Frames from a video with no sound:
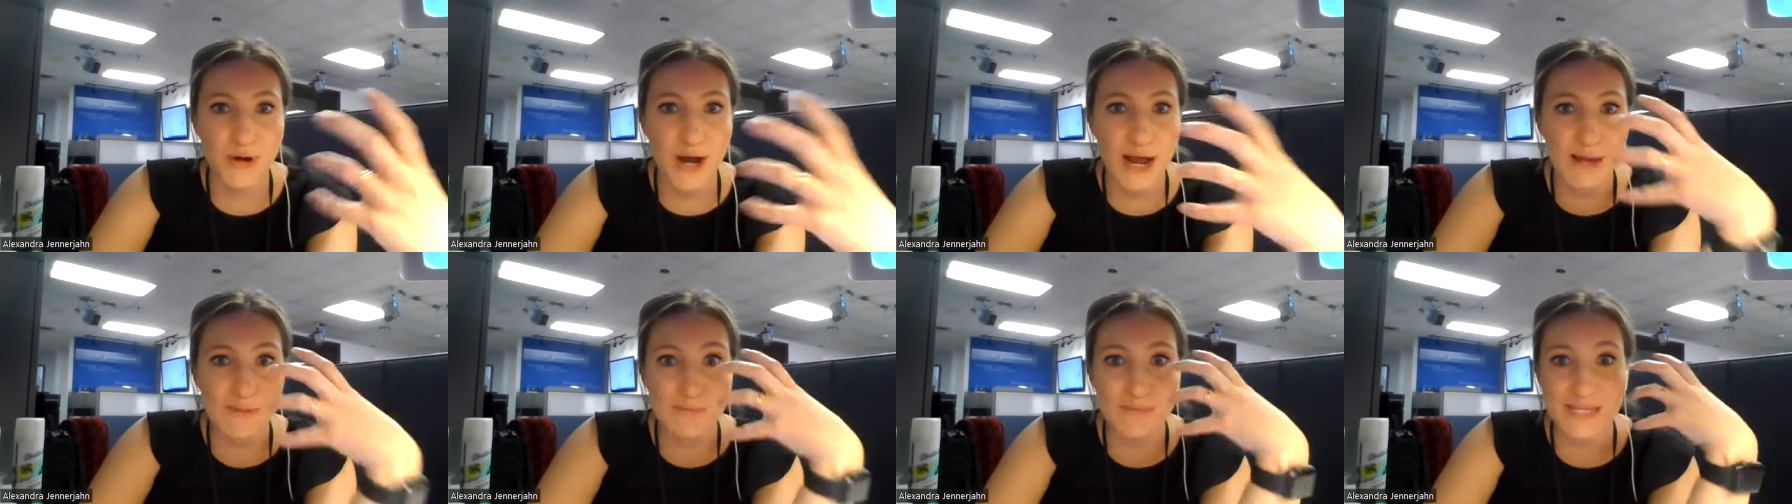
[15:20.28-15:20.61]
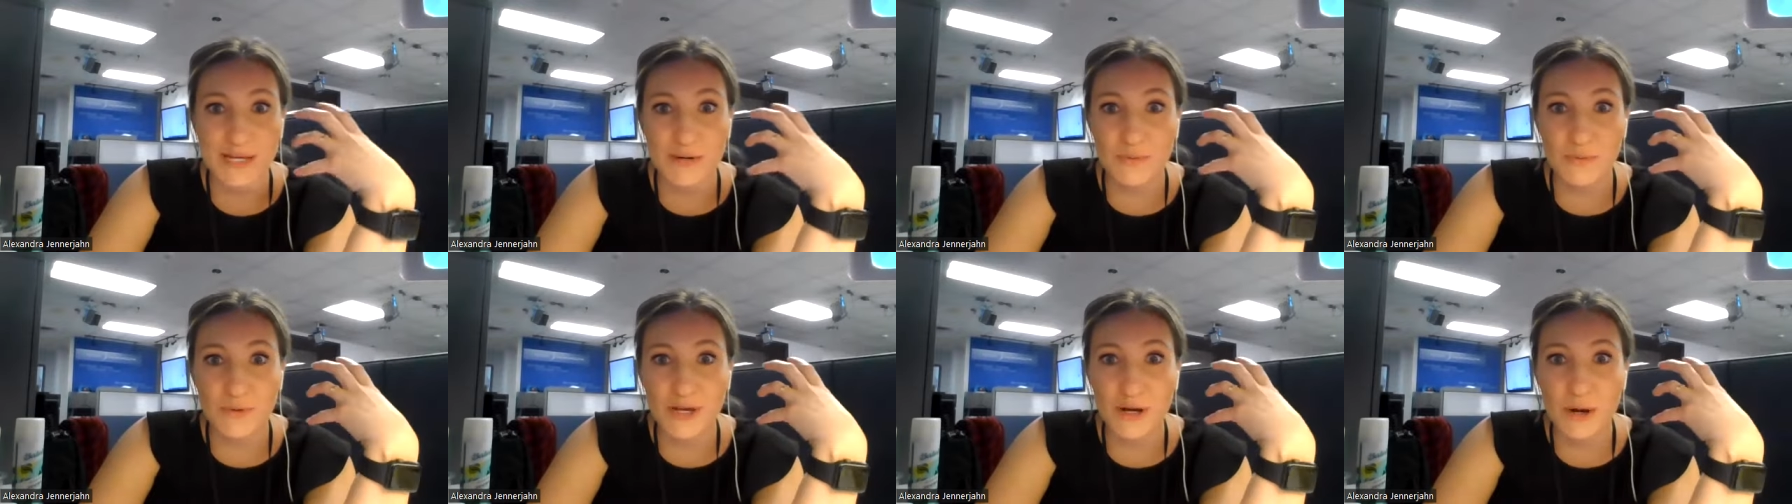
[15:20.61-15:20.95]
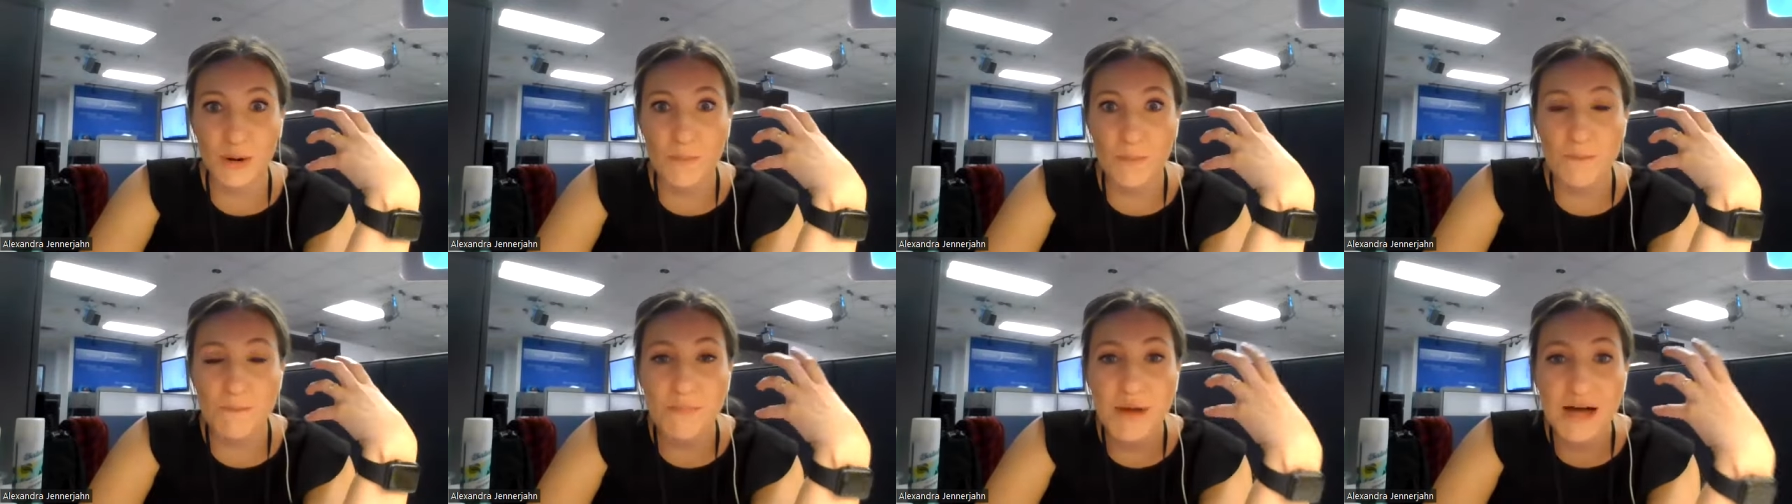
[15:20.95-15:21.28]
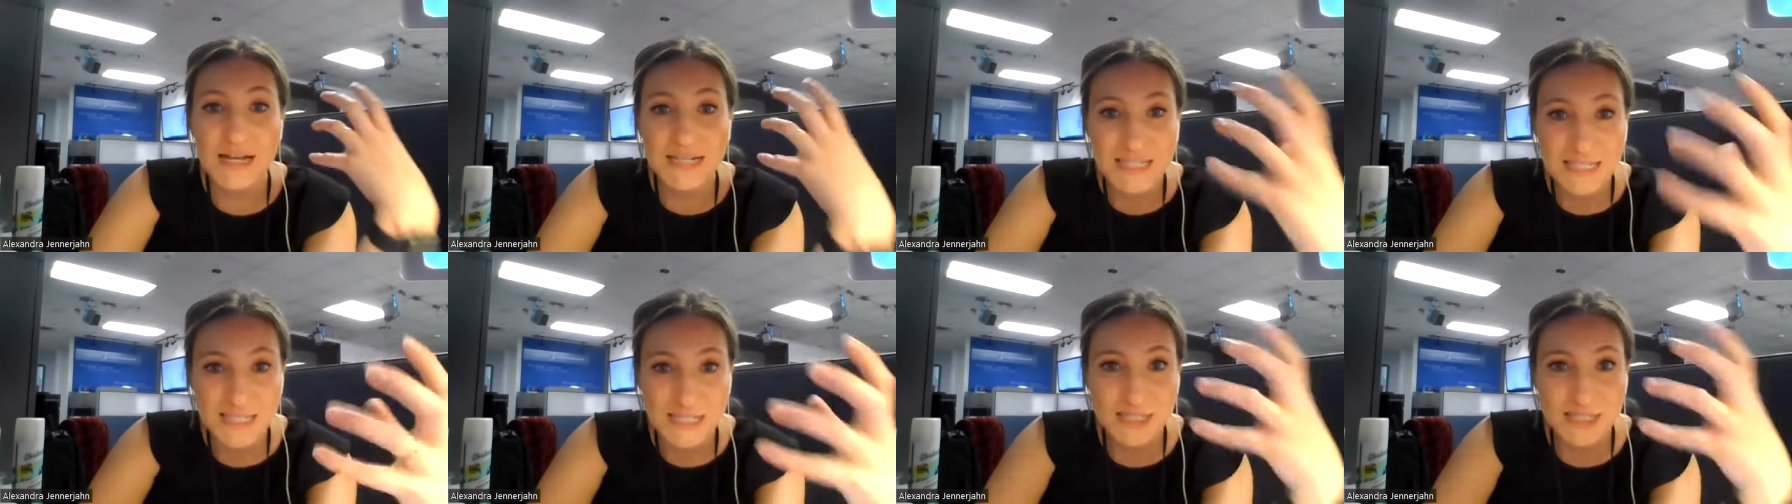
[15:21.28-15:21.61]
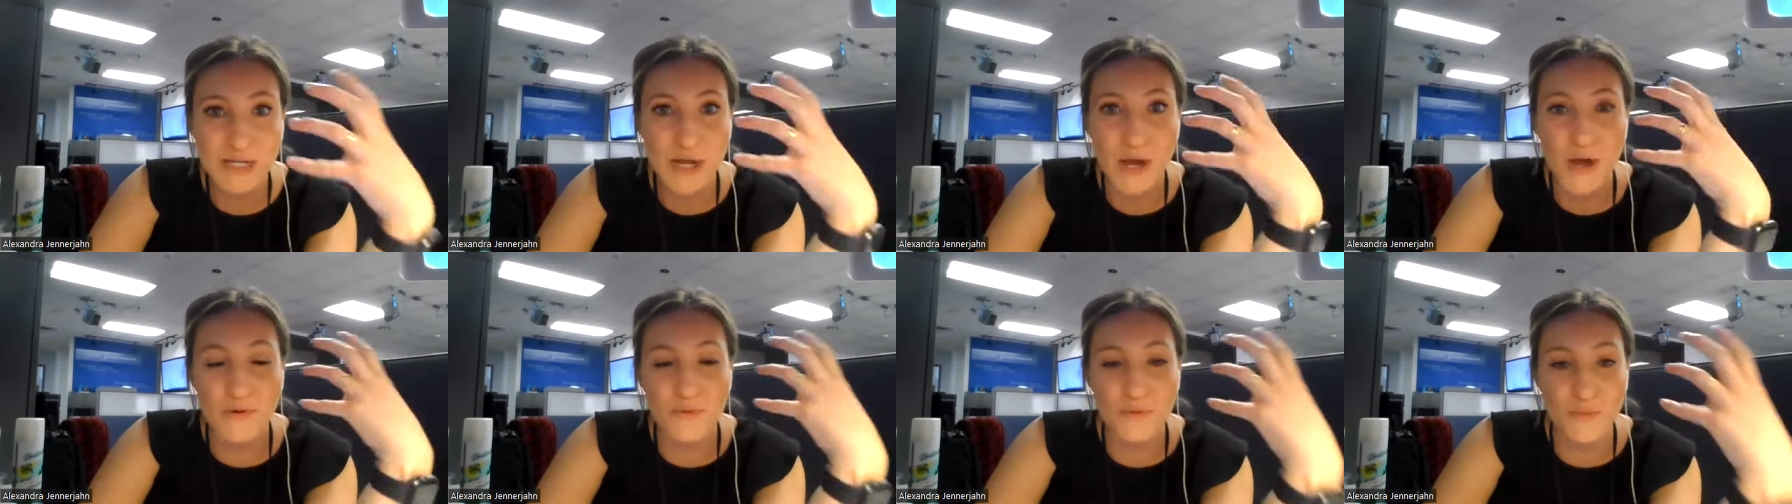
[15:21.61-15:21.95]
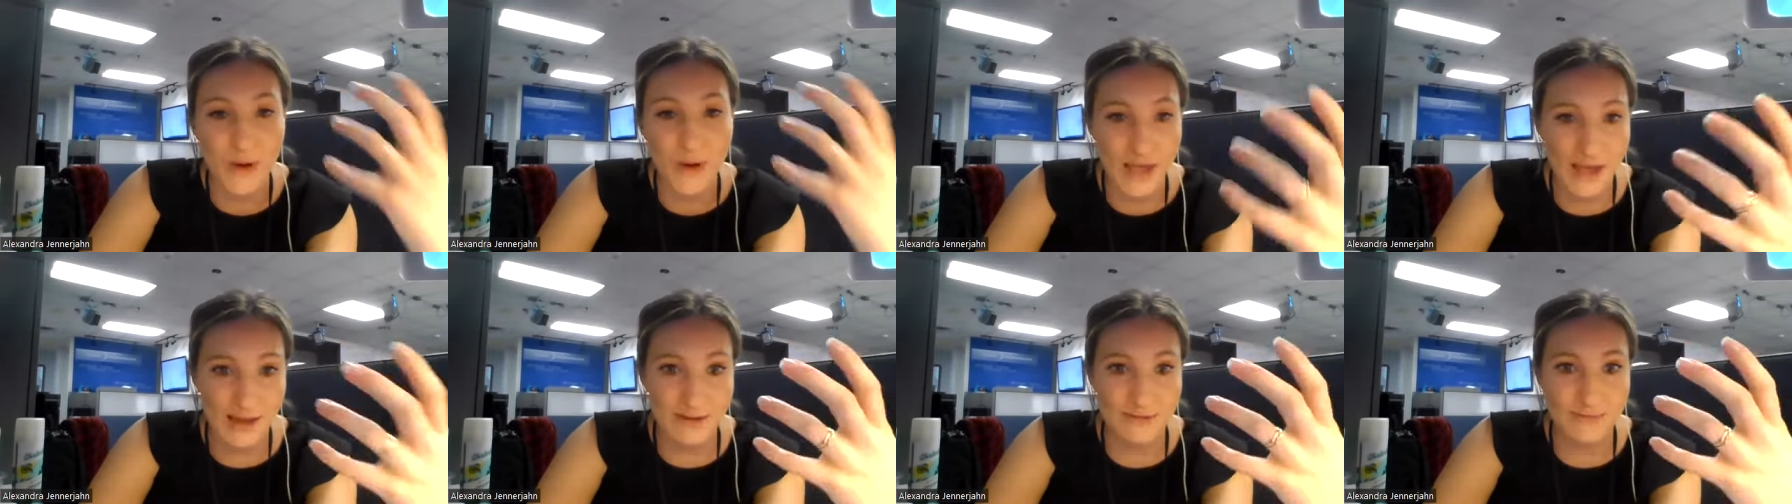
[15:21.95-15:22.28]
crimes, and we are months
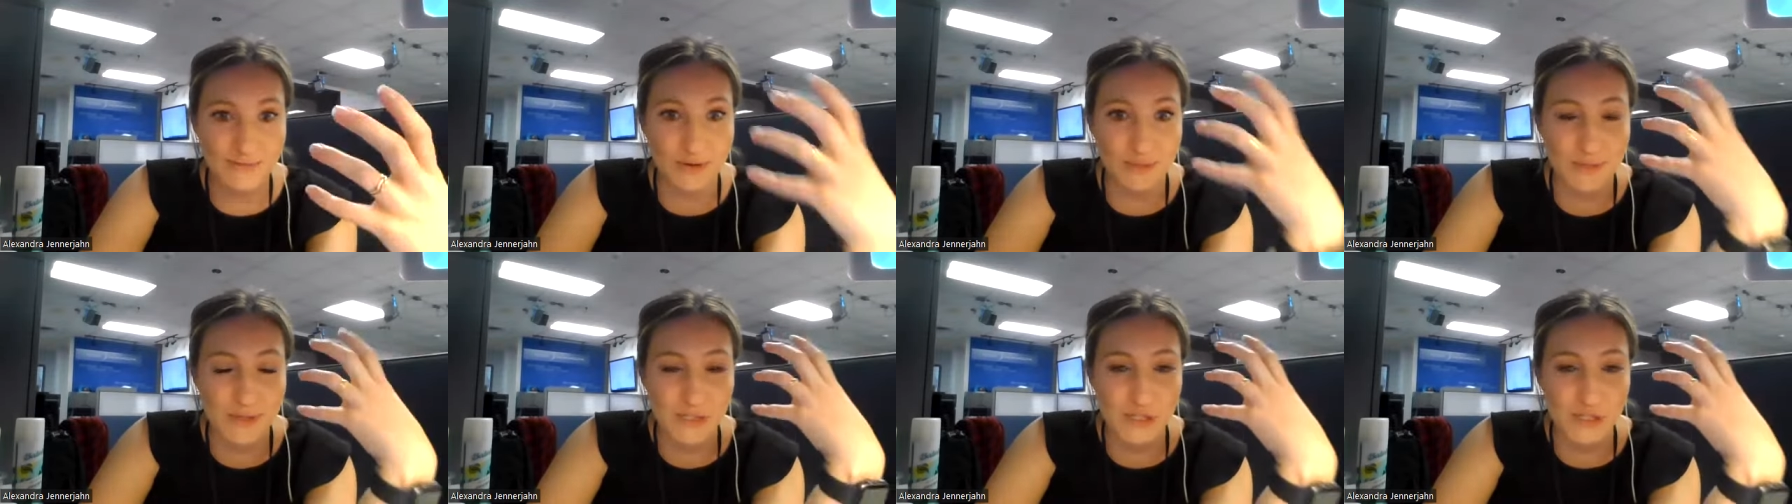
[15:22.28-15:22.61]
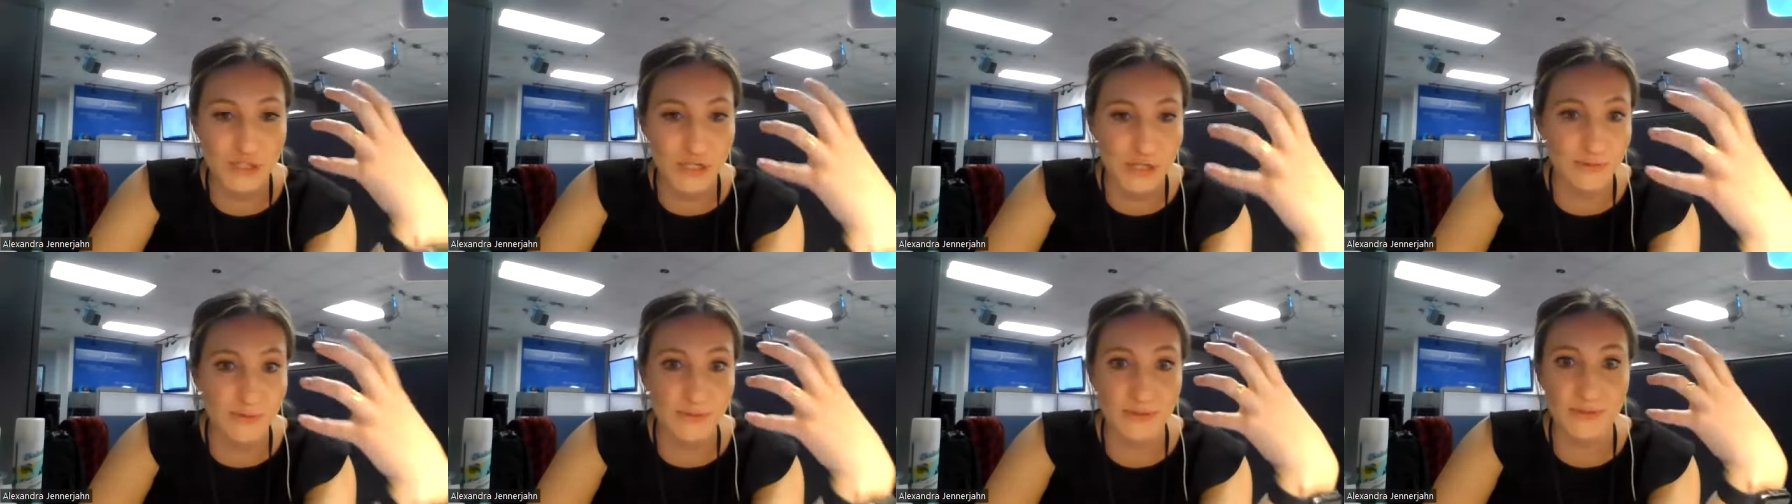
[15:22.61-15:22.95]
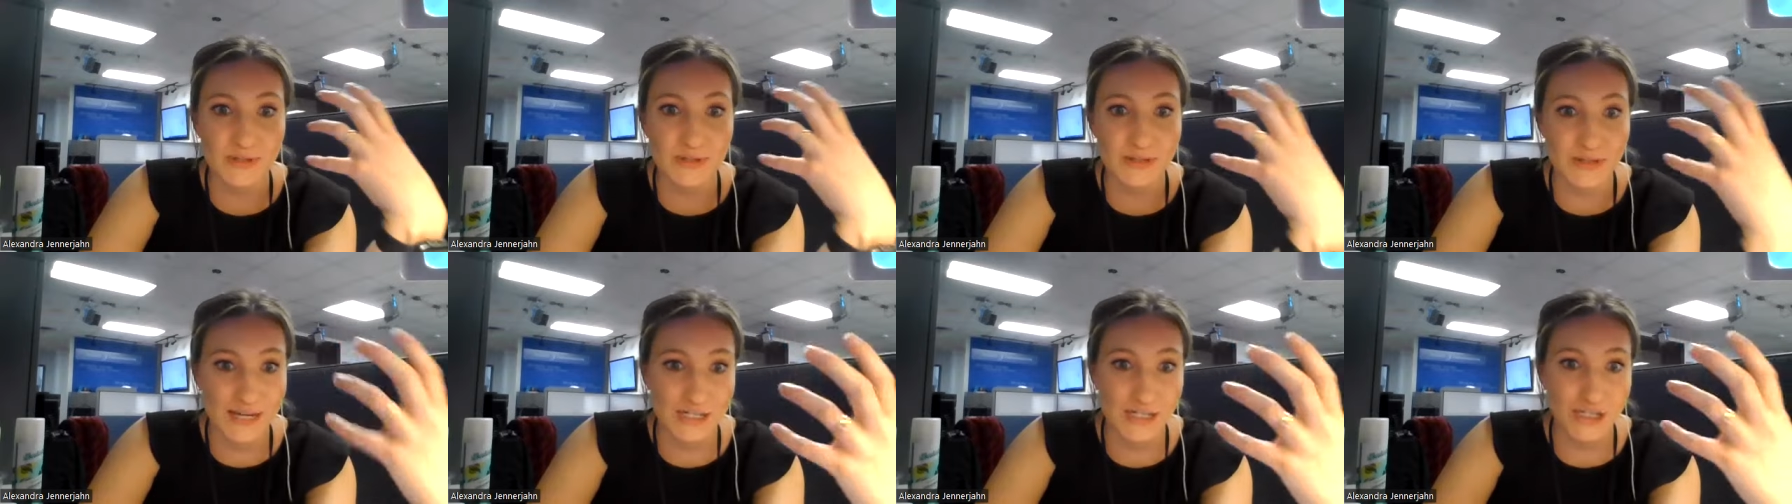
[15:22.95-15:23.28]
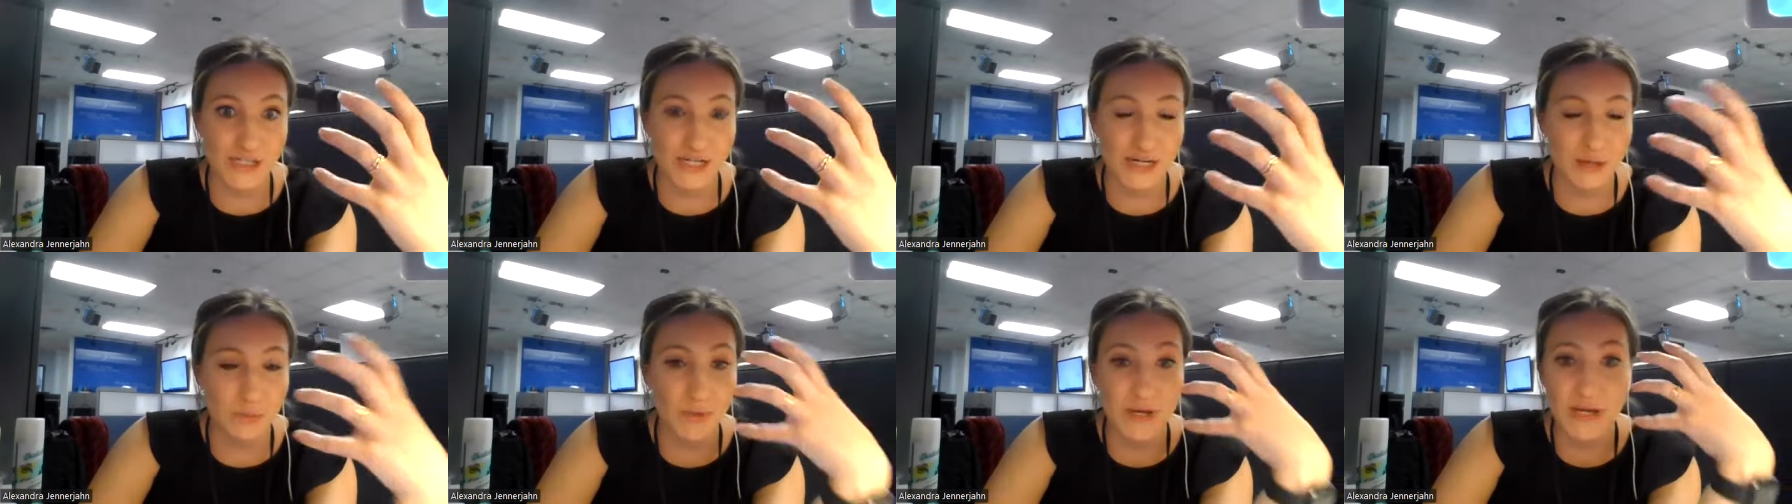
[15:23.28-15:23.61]
away from a general election.